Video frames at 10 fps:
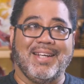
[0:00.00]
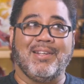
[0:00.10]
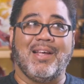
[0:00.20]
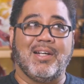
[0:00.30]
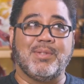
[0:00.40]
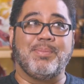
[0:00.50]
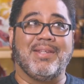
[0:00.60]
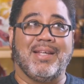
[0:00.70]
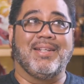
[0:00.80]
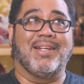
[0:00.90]
it allows me
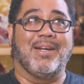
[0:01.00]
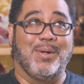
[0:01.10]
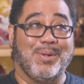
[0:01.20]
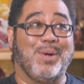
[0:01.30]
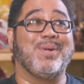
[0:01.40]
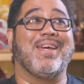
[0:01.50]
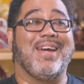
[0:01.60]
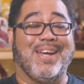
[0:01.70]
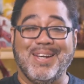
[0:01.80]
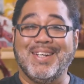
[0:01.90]
then to go,
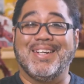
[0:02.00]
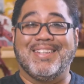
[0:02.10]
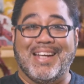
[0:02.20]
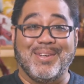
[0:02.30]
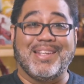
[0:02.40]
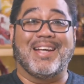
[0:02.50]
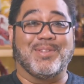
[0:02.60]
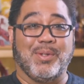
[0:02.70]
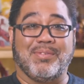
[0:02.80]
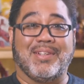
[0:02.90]
okay, now
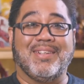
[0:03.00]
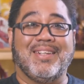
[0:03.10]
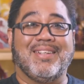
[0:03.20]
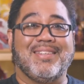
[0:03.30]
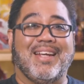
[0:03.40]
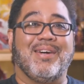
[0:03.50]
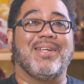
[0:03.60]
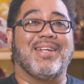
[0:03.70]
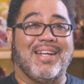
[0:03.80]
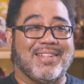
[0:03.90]
that's over. Now
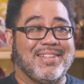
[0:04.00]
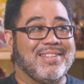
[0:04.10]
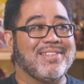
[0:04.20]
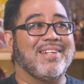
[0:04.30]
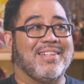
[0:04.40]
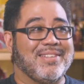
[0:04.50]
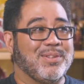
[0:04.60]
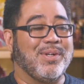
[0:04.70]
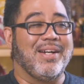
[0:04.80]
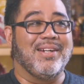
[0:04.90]
you can actually just
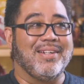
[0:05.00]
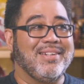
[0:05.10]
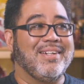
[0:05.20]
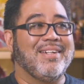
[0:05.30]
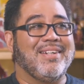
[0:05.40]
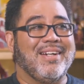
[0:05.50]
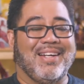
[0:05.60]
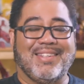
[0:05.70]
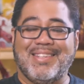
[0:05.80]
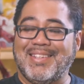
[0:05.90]
concentrate on
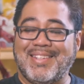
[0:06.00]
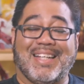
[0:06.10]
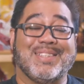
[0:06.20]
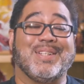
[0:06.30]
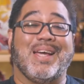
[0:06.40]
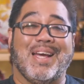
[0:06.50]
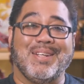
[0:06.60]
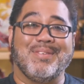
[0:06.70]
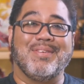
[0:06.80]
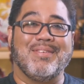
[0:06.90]
at the task at
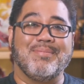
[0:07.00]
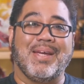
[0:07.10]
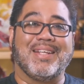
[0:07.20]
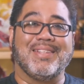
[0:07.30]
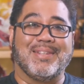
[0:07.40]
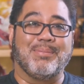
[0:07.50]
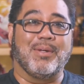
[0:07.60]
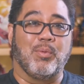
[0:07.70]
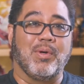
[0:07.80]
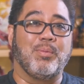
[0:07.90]
hand of making
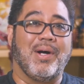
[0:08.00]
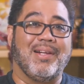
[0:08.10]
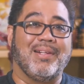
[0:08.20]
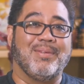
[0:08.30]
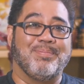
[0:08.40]
something worthwhile.